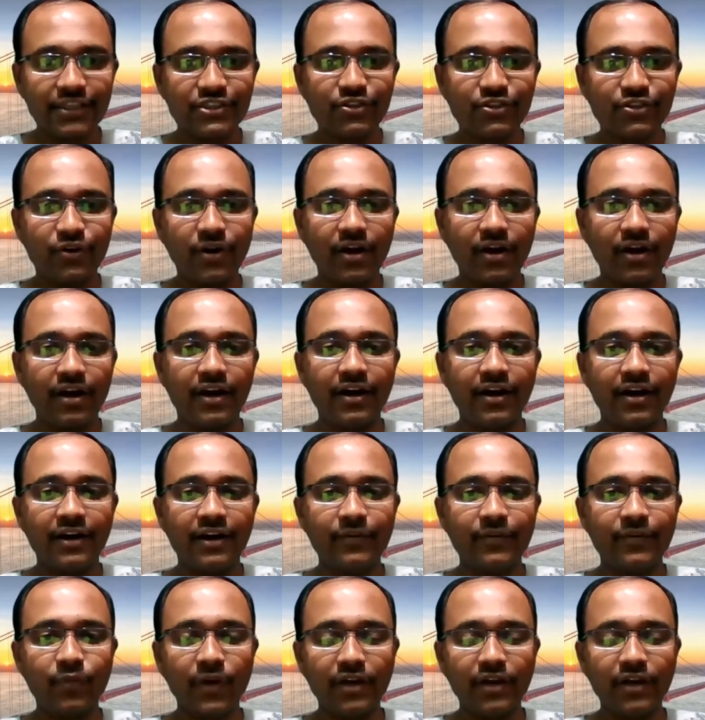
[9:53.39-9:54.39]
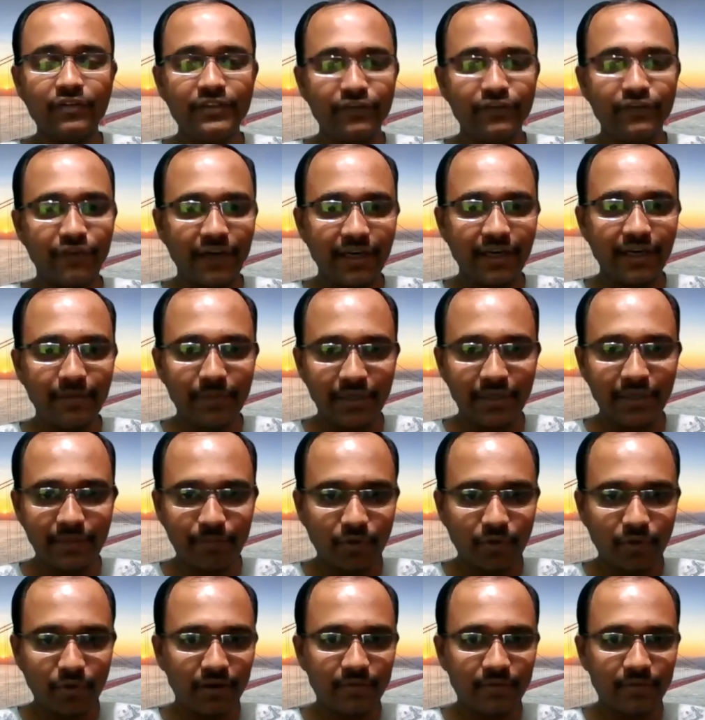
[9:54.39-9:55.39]
So one of the fundamental
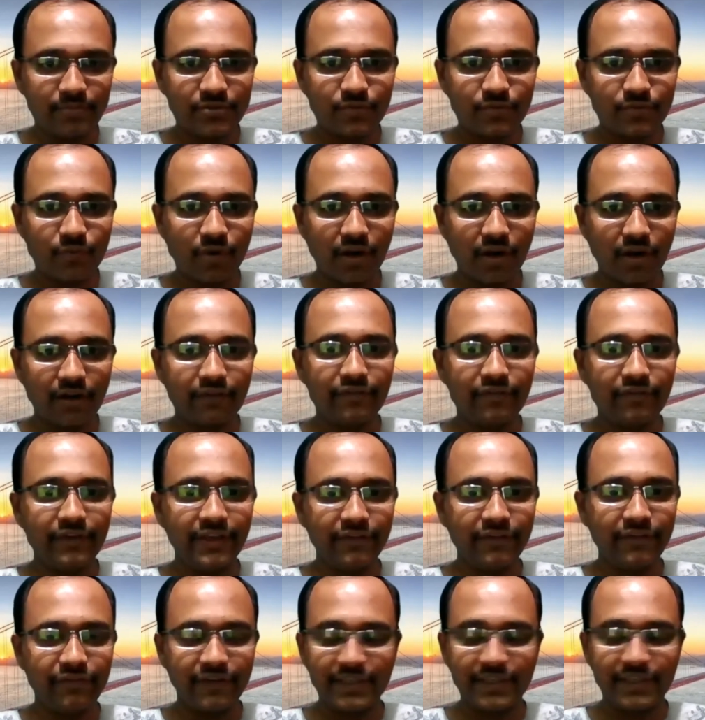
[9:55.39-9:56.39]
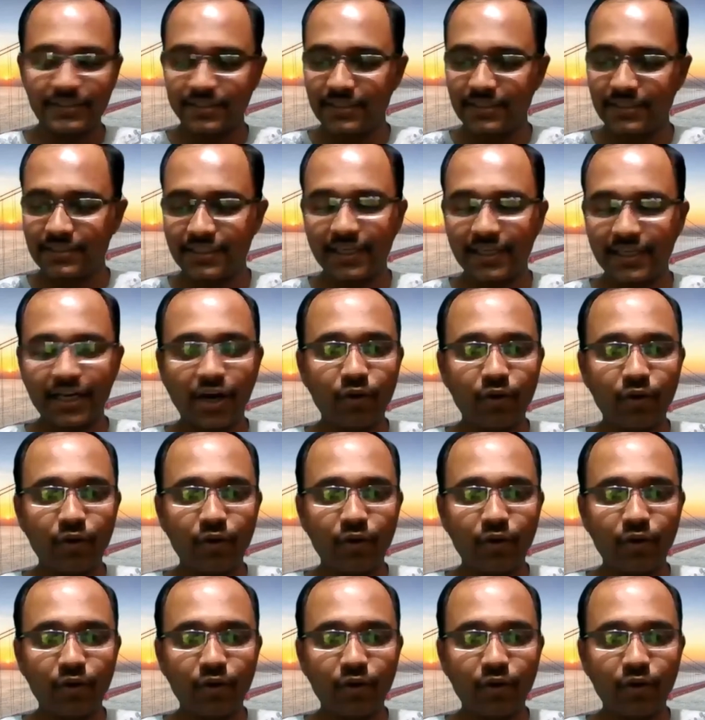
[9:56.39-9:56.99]
problems what we face is like,